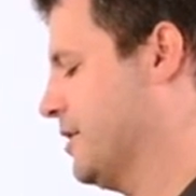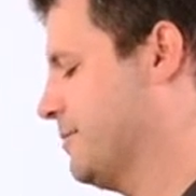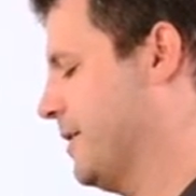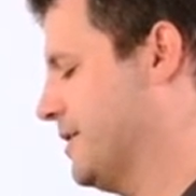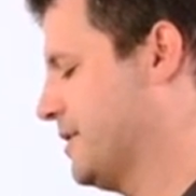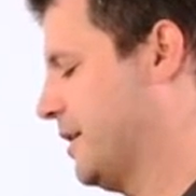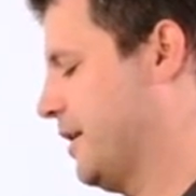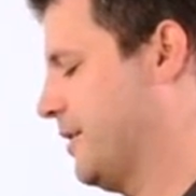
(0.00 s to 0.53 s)
That's
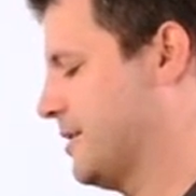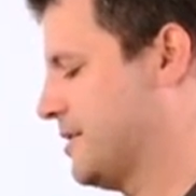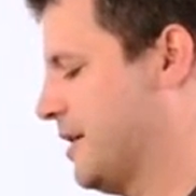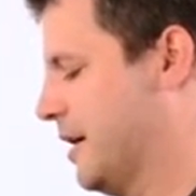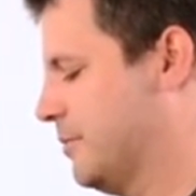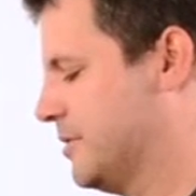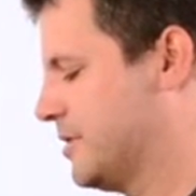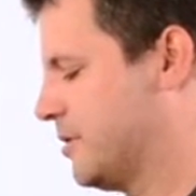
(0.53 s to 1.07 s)
basically the
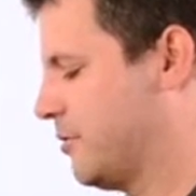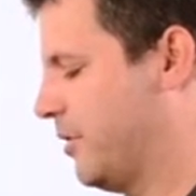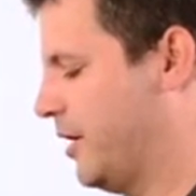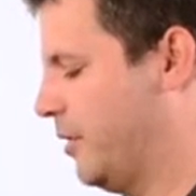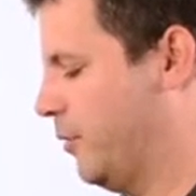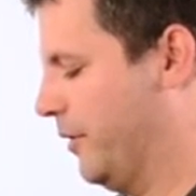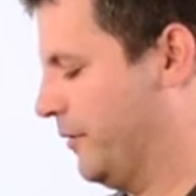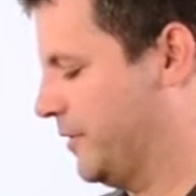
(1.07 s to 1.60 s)
same
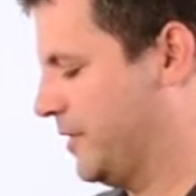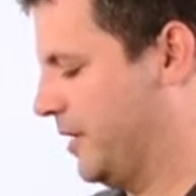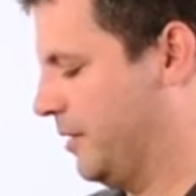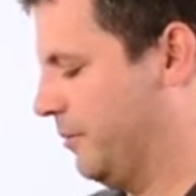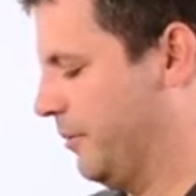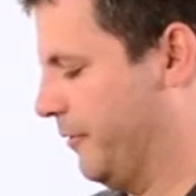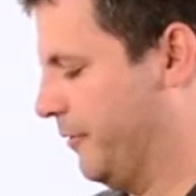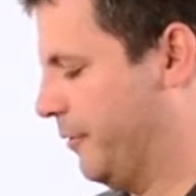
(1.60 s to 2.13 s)
screen we've
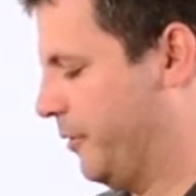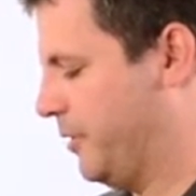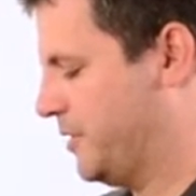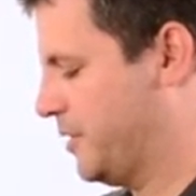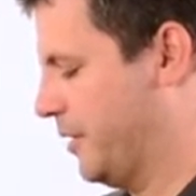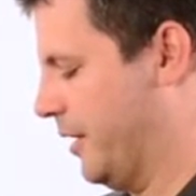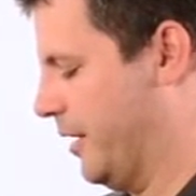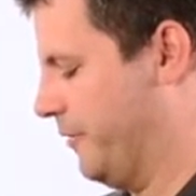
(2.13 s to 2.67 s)
seen
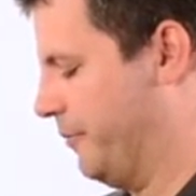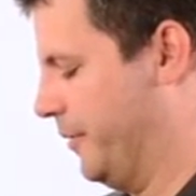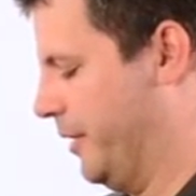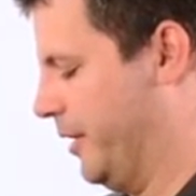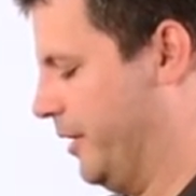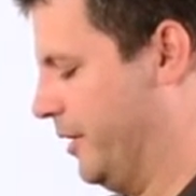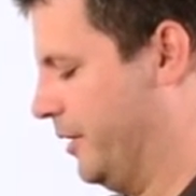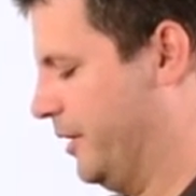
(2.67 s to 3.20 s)
before. So I have
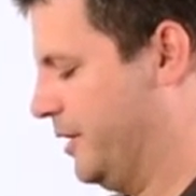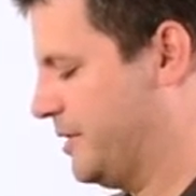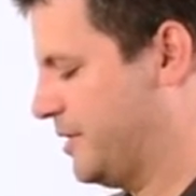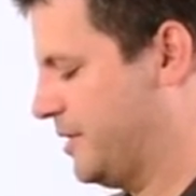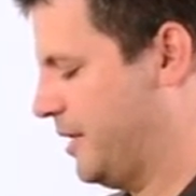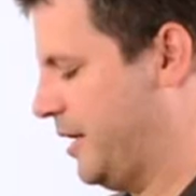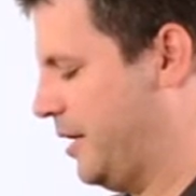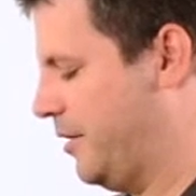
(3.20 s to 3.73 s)
my
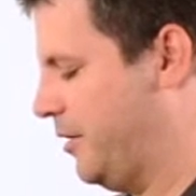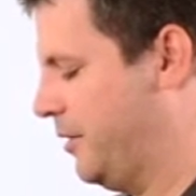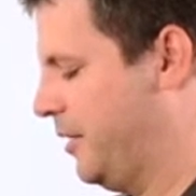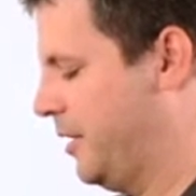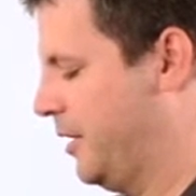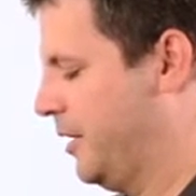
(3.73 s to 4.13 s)
list here.